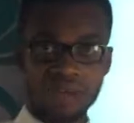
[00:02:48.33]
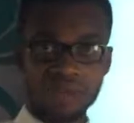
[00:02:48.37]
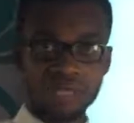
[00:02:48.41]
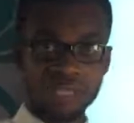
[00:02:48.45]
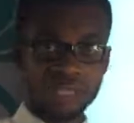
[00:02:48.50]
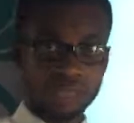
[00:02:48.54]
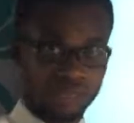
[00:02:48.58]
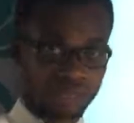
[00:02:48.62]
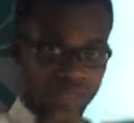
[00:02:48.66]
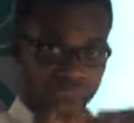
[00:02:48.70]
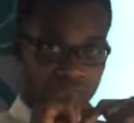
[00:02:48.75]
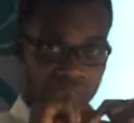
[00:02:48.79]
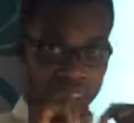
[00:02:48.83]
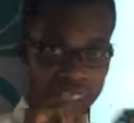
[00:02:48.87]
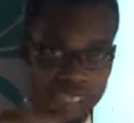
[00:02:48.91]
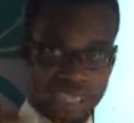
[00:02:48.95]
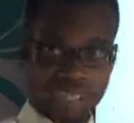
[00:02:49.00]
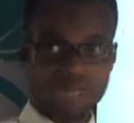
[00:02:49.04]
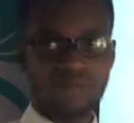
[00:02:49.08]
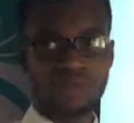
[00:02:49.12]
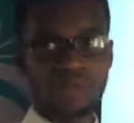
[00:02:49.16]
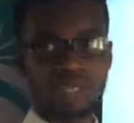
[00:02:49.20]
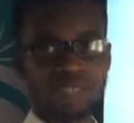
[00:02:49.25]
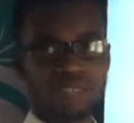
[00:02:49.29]
words or the
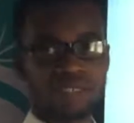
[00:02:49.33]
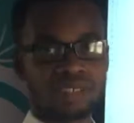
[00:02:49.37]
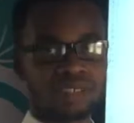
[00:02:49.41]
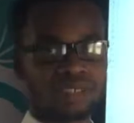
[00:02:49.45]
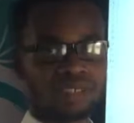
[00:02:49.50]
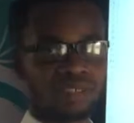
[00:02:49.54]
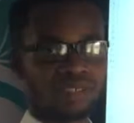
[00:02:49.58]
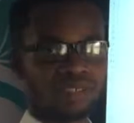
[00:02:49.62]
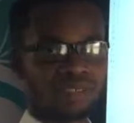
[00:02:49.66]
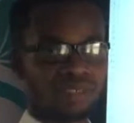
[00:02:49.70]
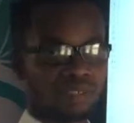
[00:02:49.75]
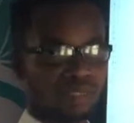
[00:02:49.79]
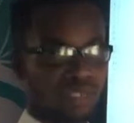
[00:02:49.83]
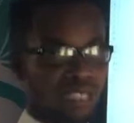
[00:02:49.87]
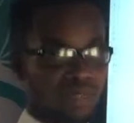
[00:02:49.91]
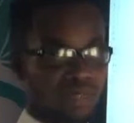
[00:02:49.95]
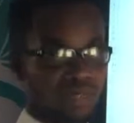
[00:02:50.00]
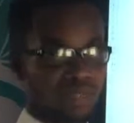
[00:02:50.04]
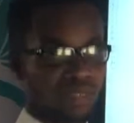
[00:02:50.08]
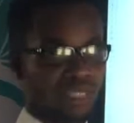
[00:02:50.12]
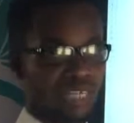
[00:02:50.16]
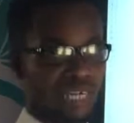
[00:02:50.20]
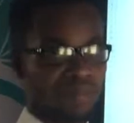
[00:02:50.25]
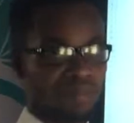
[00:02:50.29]
keywords. That's
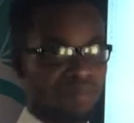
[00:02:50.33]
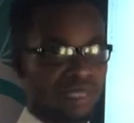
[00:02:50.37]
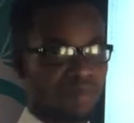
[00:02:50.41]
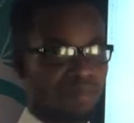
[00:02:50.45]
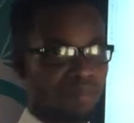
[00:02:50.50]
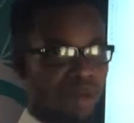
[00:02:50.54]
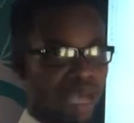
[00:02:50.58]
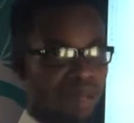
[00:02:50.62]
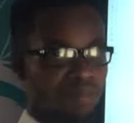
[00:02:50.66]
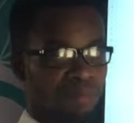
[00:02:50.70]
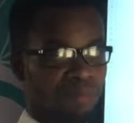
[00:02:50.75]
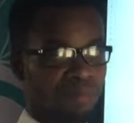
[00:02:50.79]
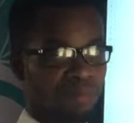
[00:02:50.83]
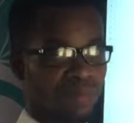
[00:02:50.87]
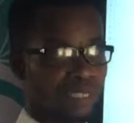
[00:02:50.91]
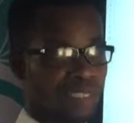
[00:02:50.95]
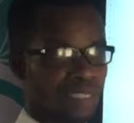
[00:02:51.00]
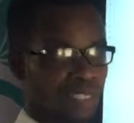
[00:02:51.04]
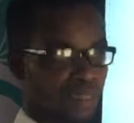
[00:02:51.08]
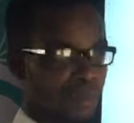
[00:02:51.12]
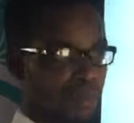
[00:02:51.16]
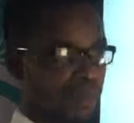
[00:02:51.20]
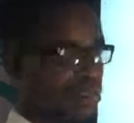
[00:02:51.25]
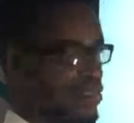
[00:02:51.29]
what I mean by appropriate
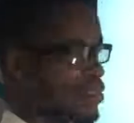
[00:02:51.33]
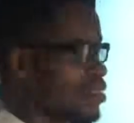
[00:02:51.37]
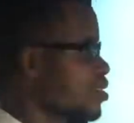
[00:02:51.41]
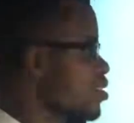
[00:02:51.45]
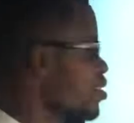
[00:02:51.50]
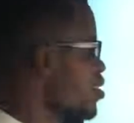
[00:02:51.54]
terms.